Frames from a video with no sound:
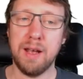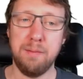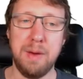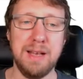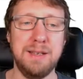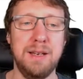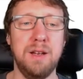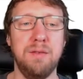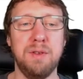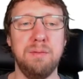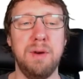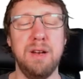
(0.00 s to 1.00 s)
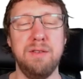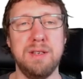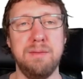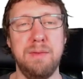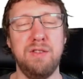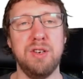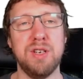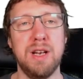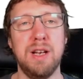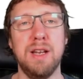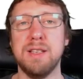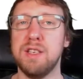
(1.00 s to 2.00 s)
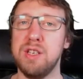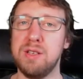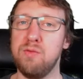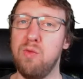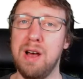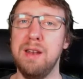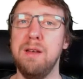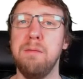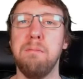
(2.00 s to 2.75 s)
The capacity of the binary symmetric channel is just 1